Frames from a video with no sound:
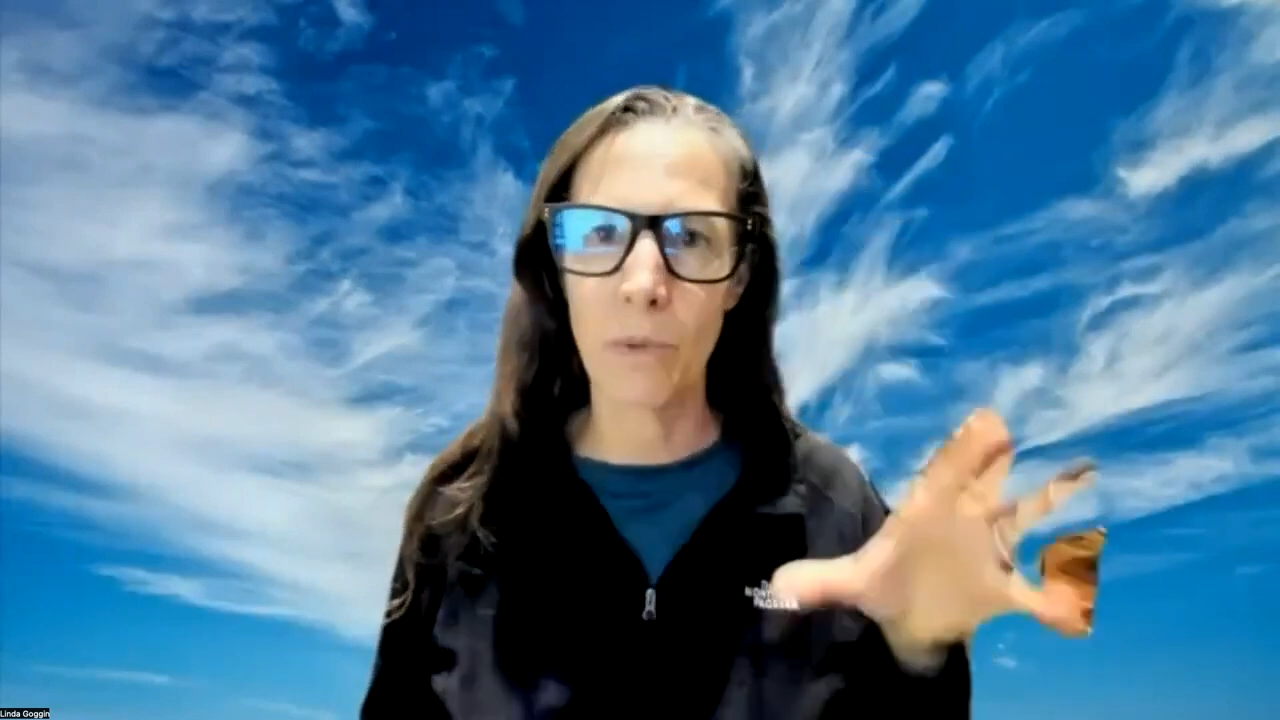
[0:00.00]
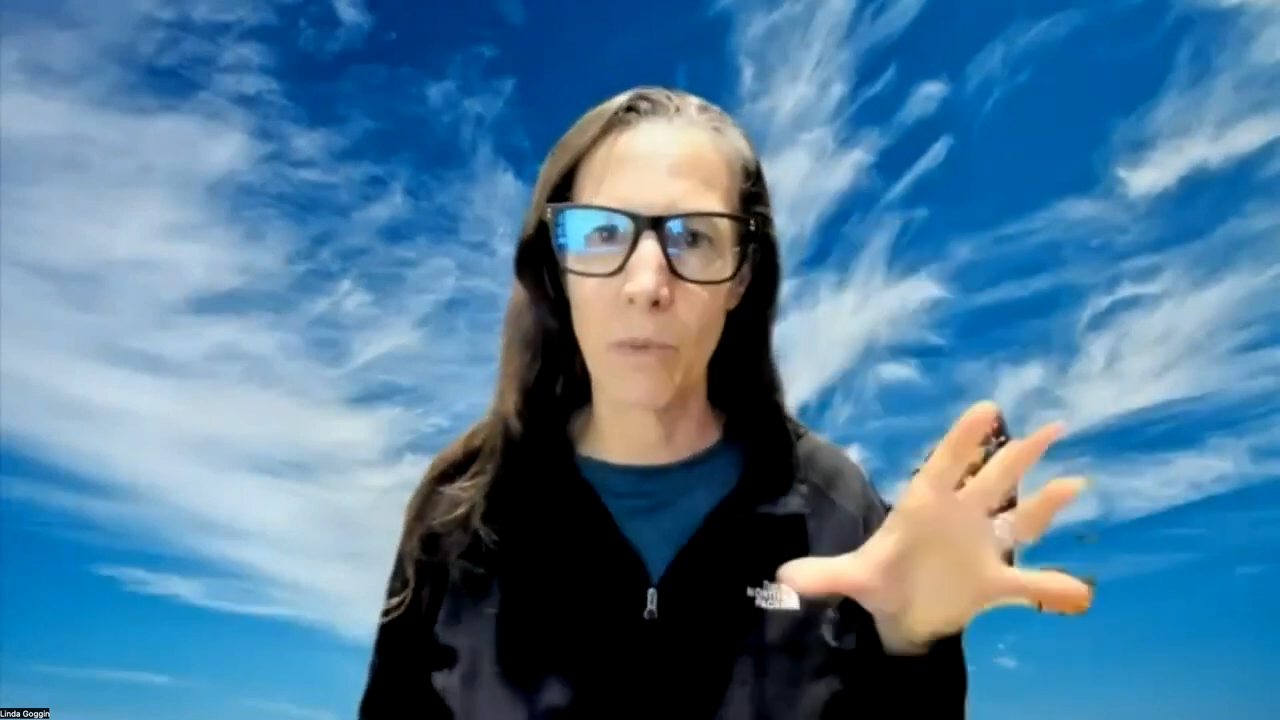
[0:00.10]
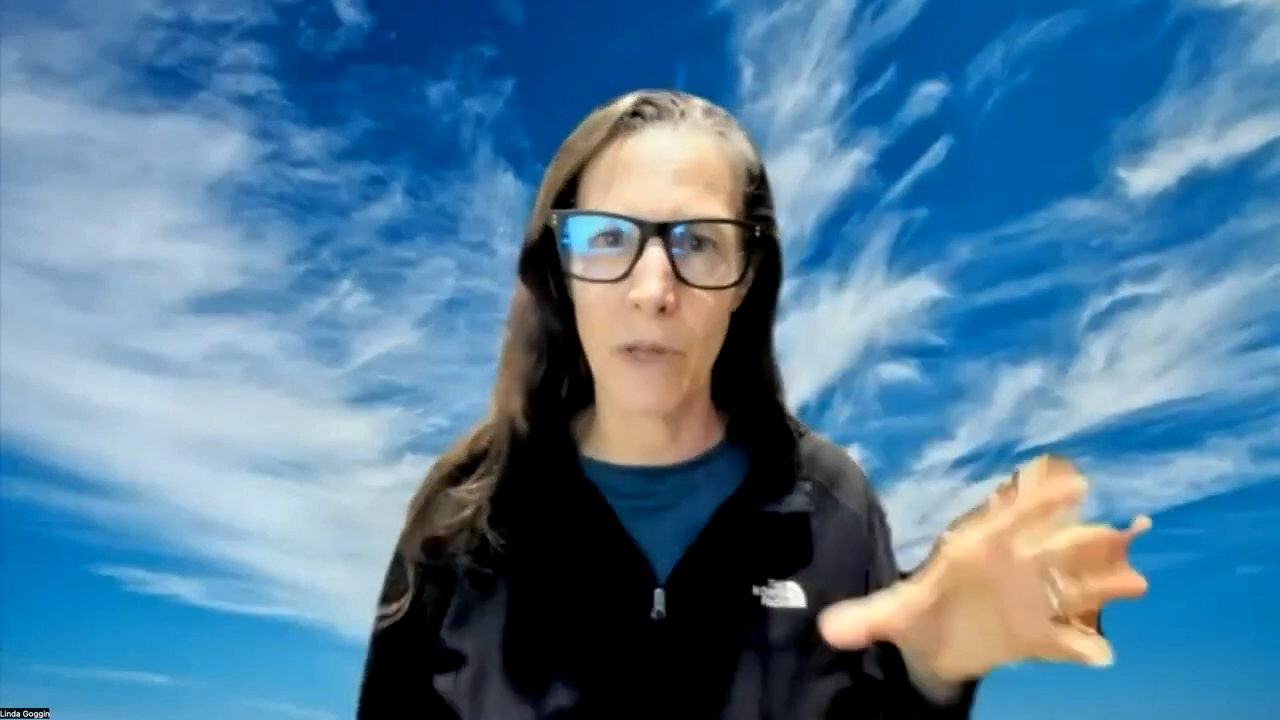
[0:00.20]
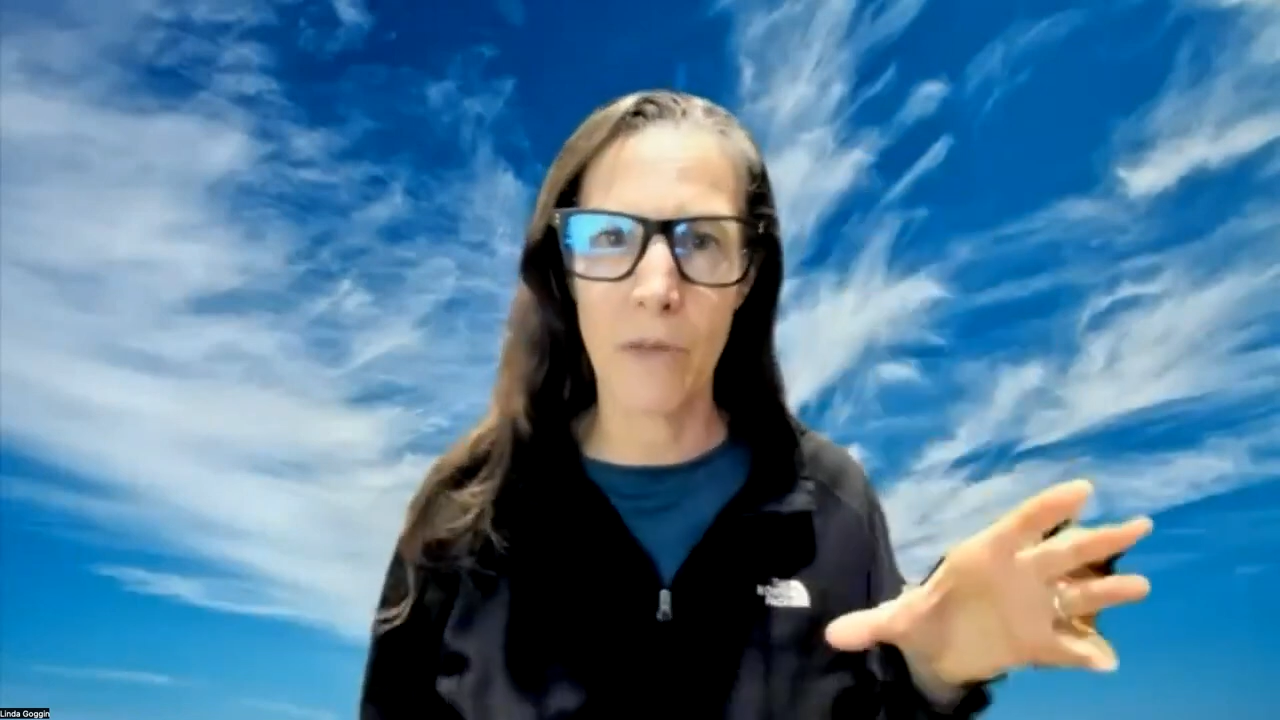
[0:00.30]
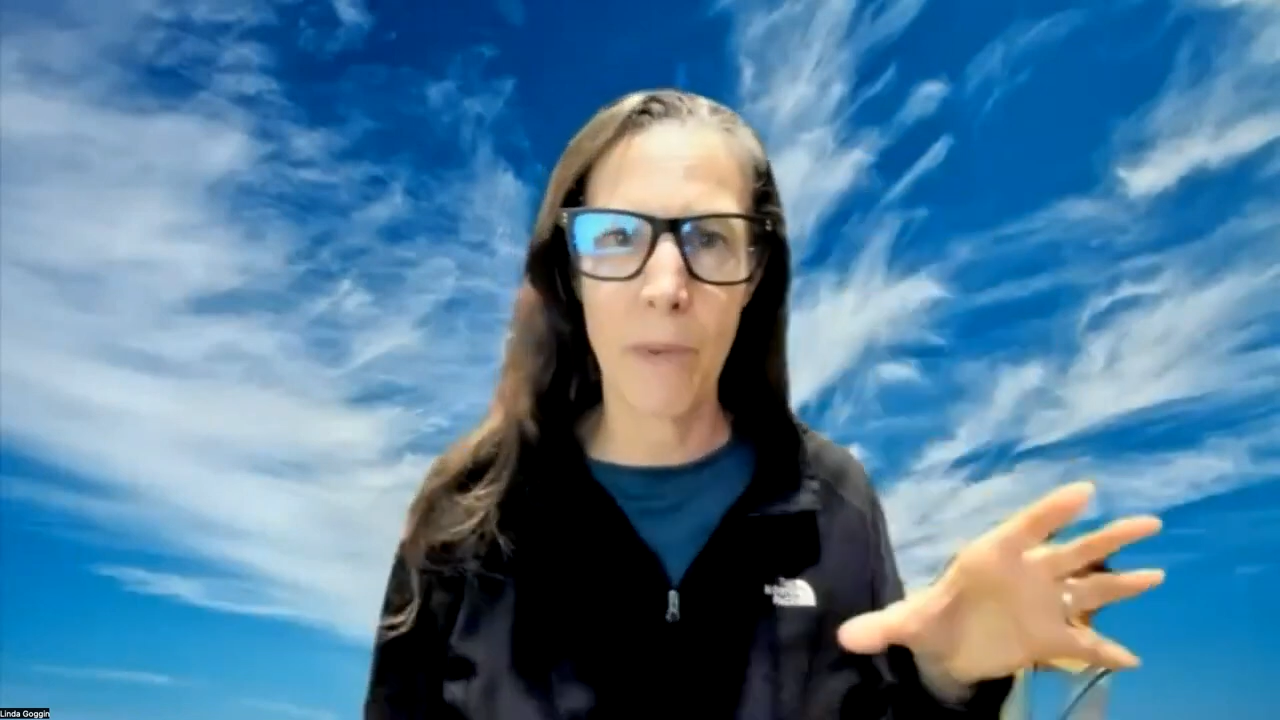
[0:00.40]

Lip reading: with